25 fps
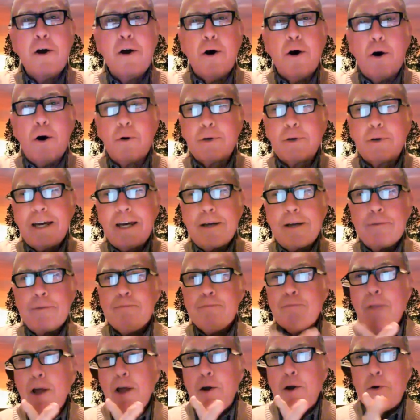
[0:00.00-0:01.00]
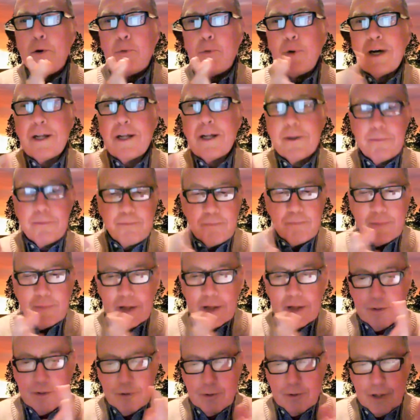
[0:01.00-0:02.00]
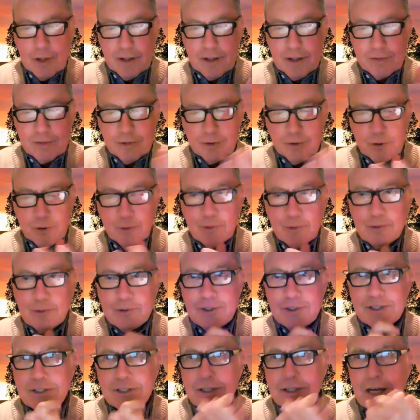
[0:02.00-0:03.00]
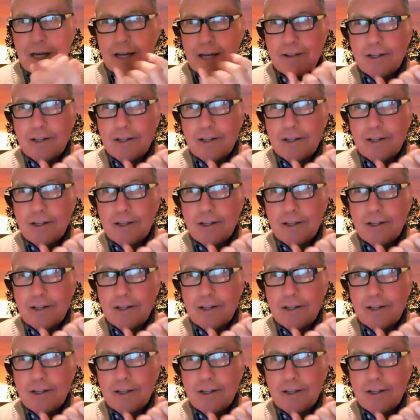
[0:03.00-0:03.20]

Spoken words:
Okay. Well, I